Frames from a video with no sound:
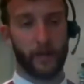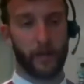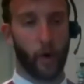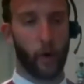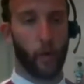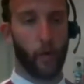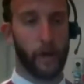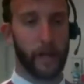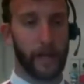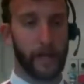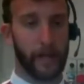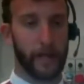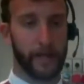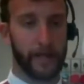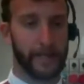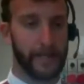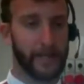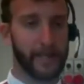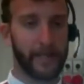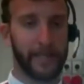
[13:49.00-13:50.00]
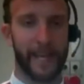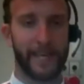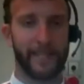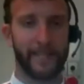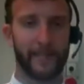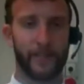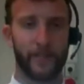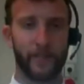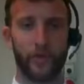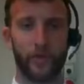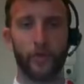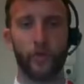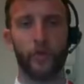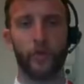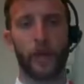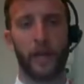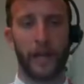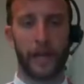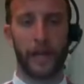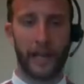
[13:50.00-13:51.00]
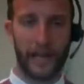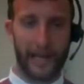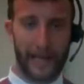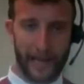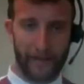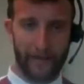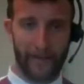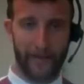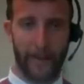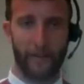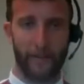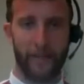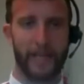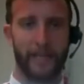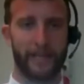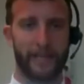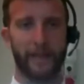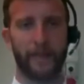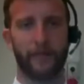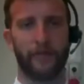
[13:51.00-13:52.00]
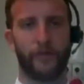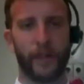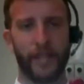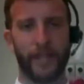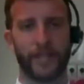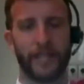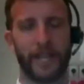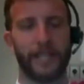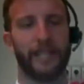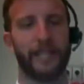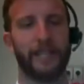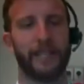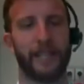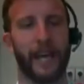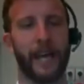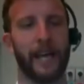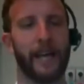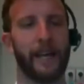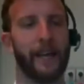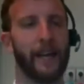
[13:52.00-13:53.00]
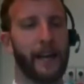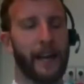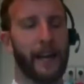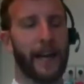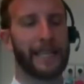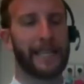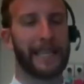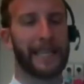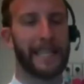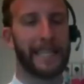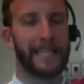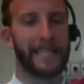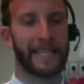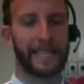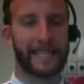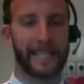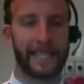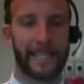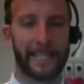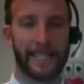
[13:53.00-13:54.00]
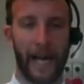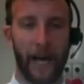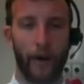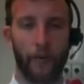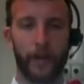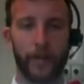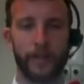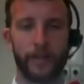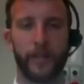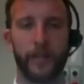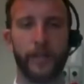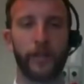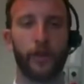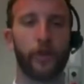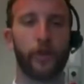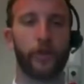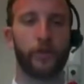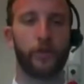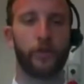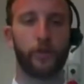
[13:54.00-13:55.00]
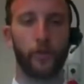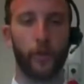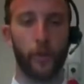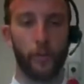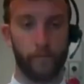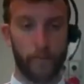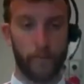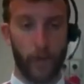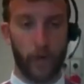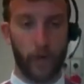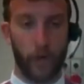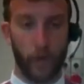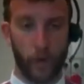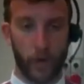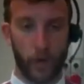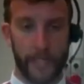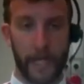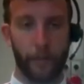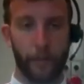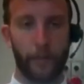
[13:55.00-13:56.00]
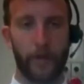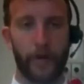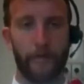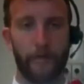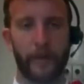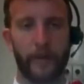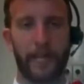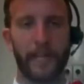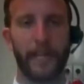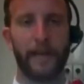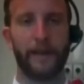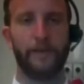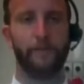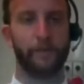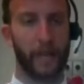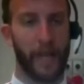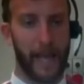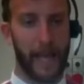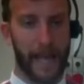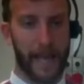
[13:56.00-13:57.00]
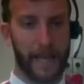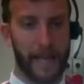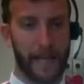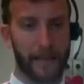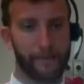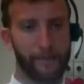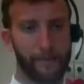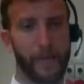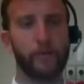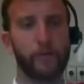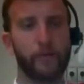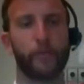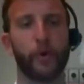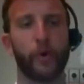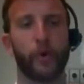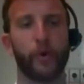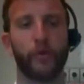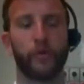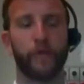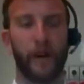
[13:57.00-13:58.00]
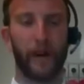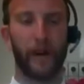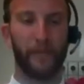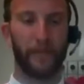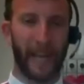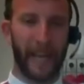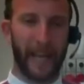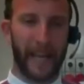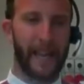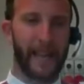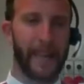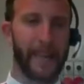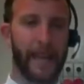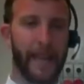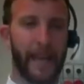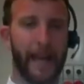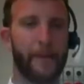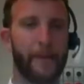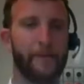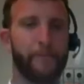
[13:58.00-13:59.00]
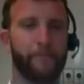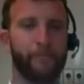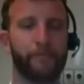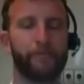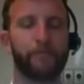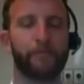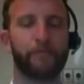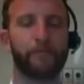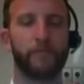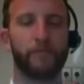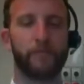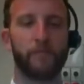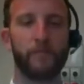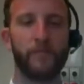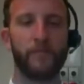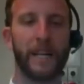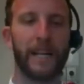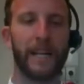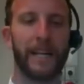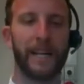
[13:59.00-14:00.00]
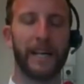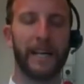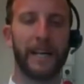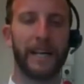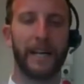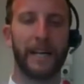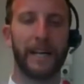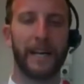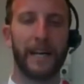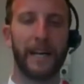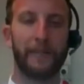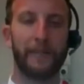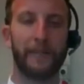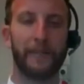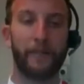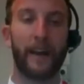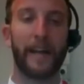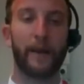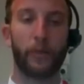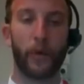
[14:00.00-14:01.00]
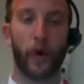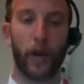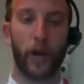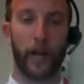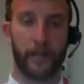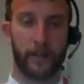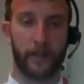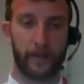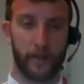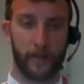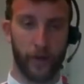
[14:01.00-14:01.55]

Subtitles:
So we suggest to leave the mix in the fridge, as I said, at least 6 hours in order to cool it down perfectly and improve the final product.